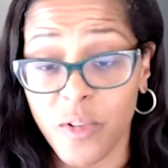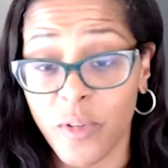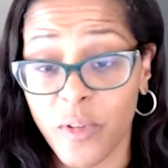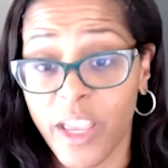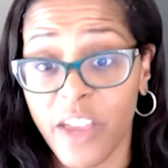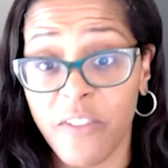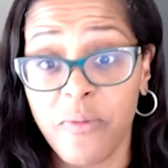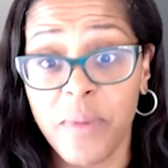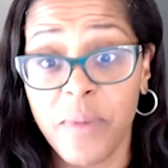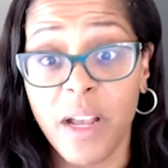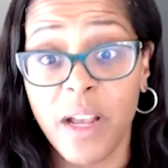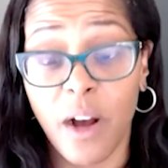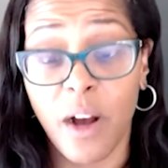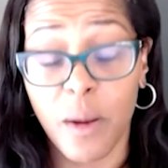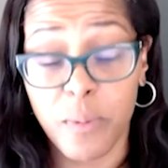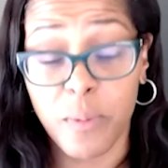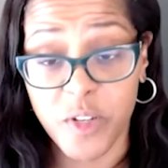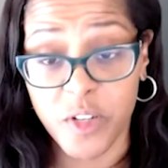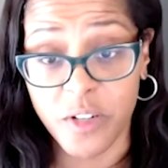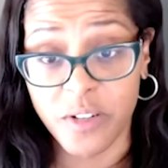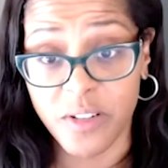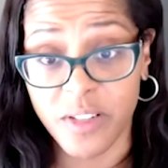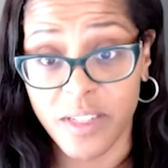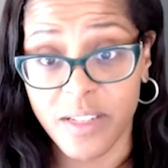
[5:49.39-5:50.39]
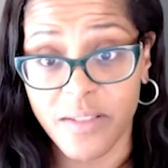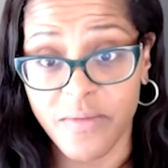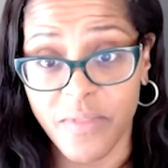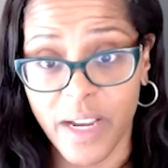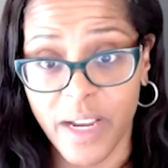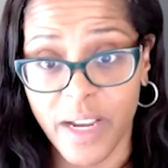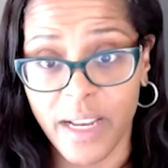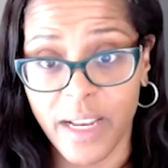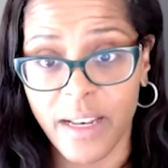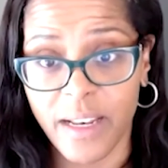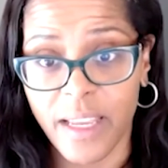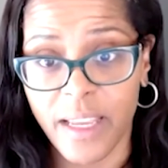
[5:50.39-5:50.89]
So it gave me options,
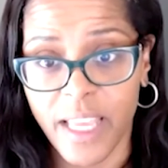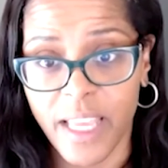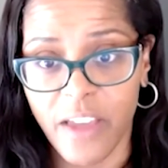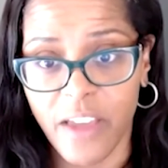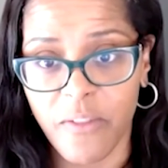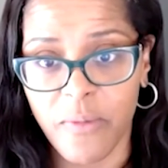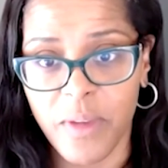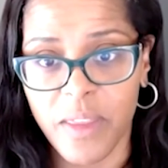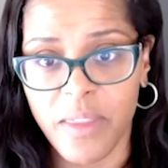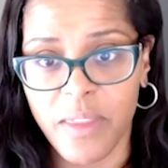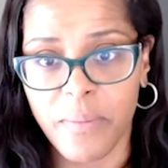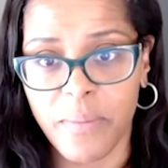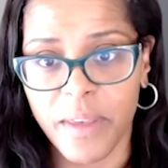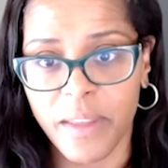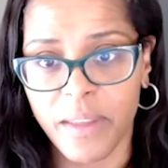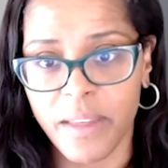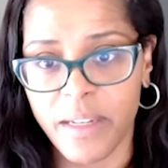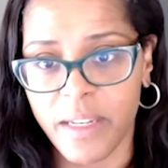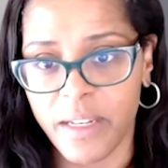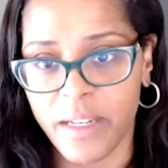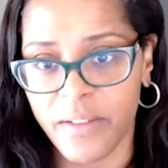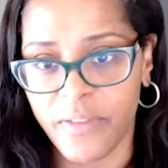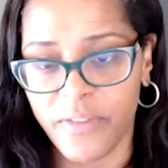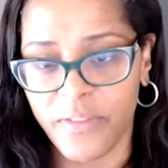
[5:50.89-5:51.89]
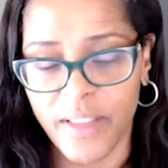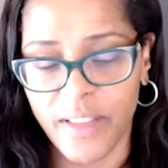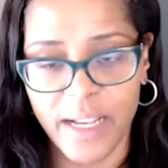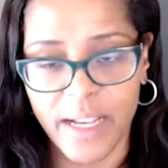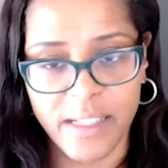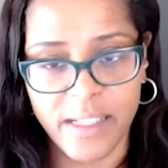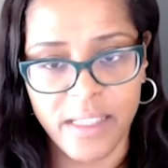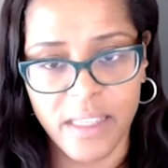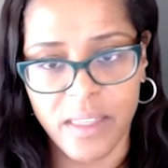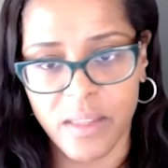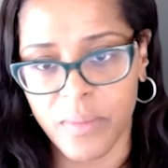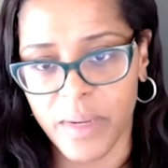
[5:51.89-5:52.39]
right? It gave me the ability to
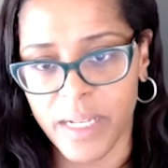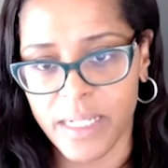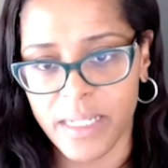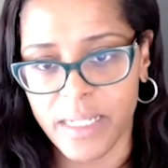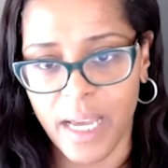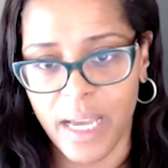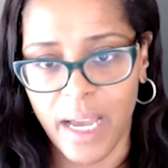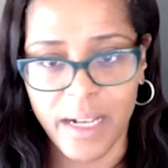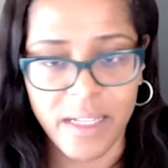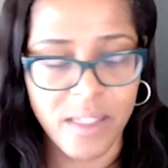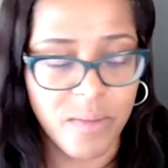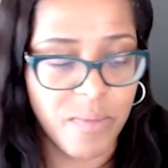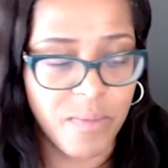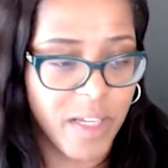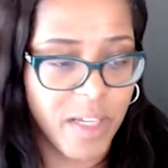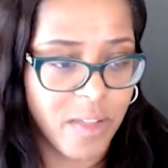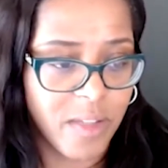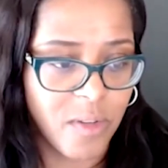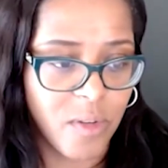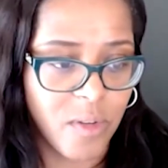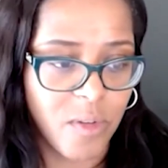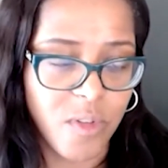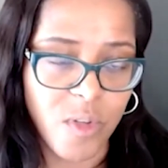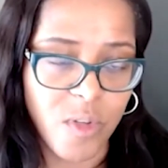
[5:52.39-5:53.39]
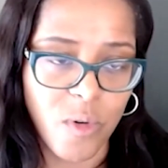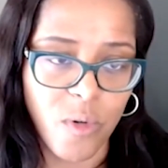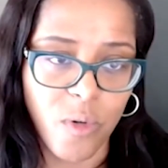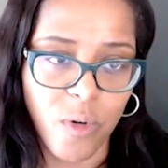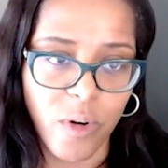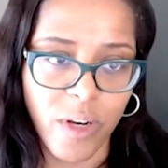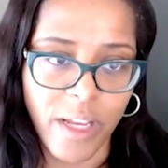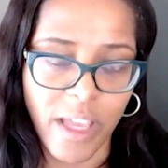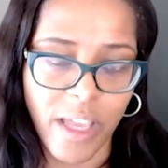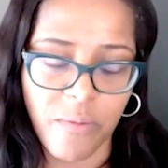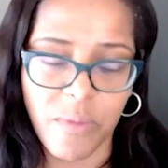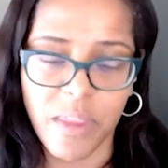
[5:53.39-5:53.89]
flex either my tax muscles
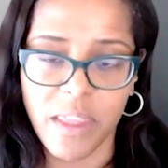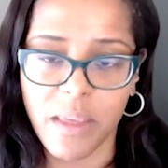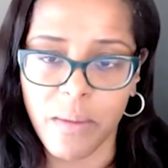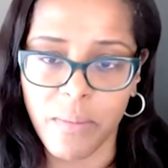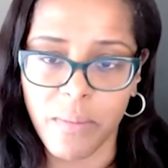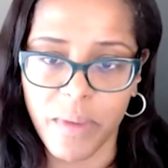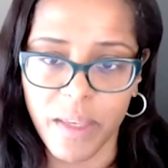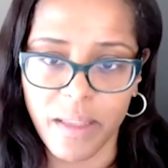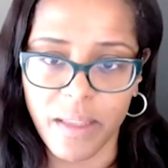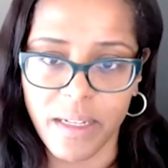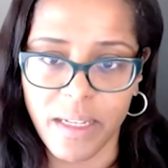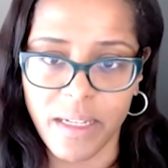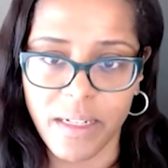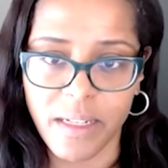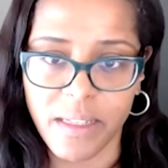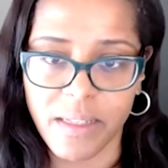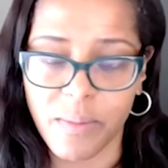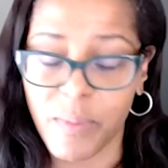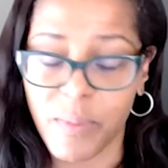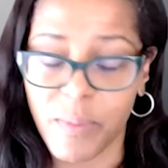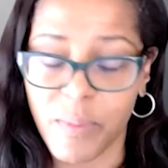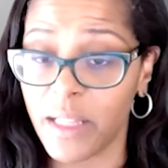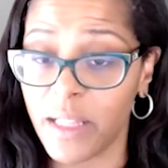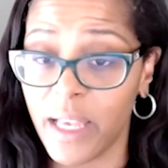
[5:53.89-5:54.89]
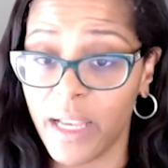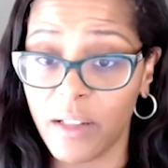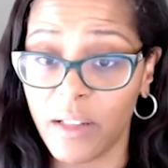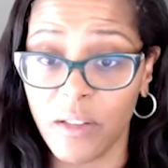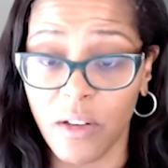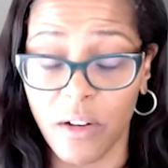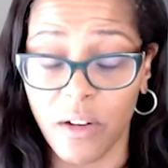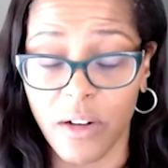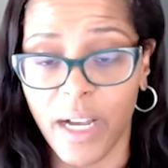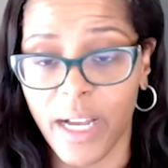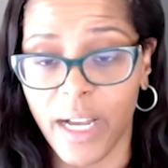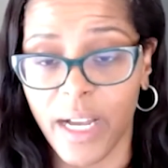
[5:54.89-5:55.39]
or gave me the ability to be like, look,